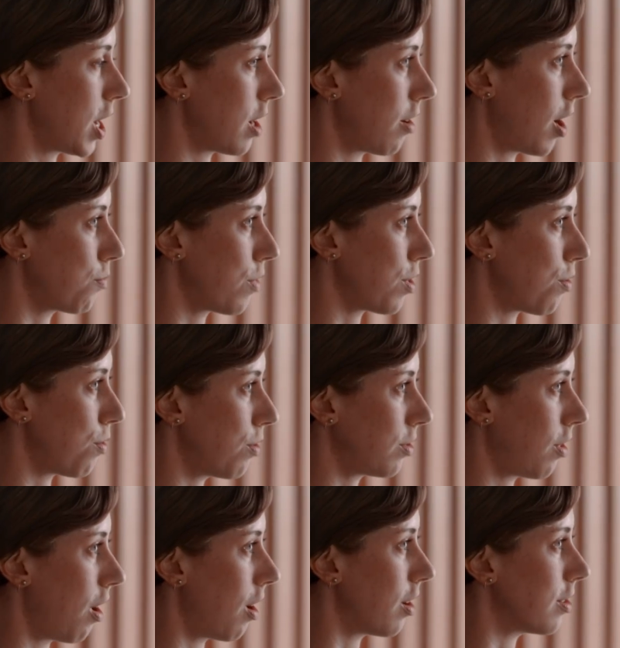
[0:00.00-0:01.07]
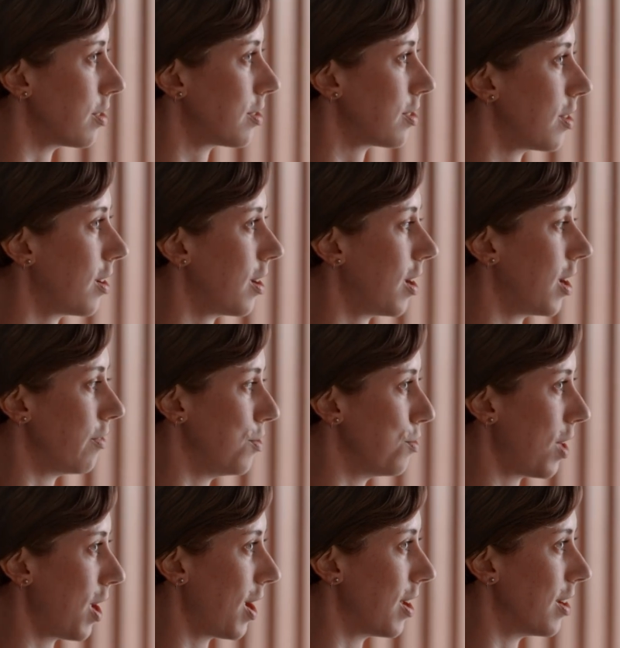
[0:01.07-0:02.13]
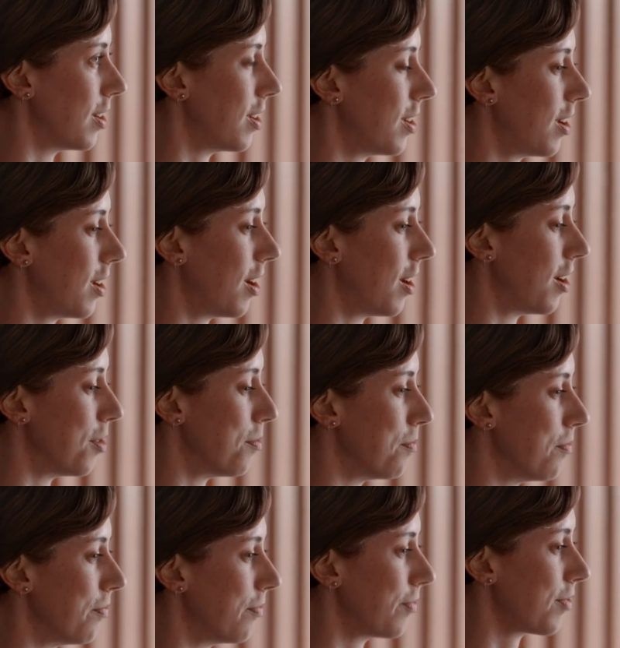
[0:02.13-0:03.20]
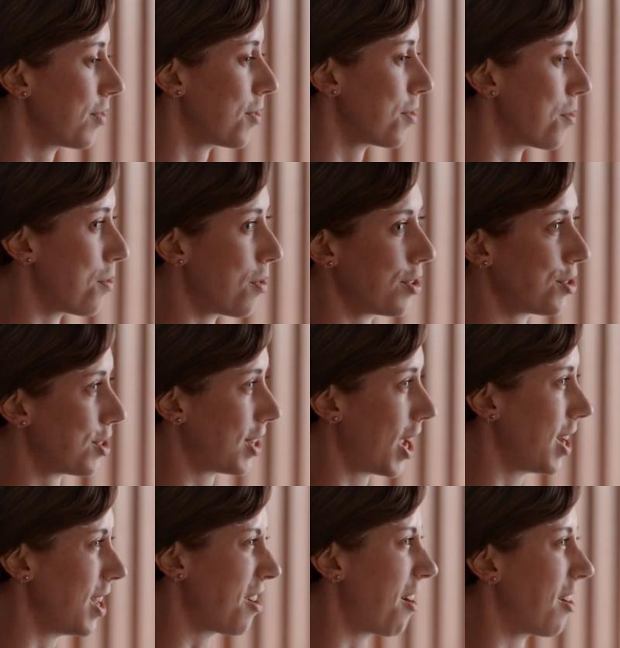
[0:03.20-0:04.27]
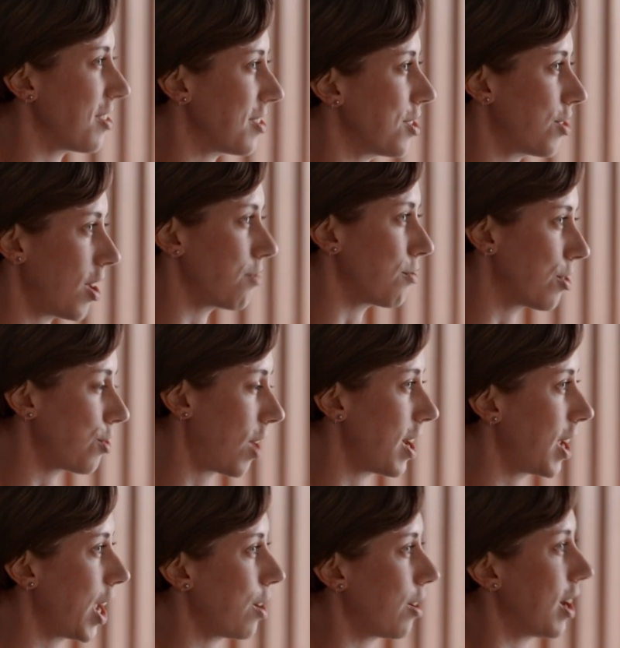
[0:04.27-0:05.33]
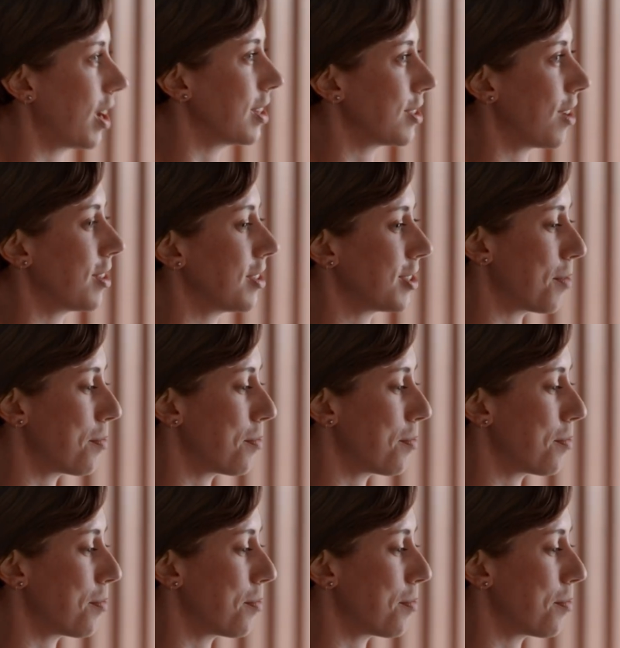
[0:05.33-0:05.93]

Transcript: Play around with old cars if you can, um, or just any cars in general. Try to get your hands on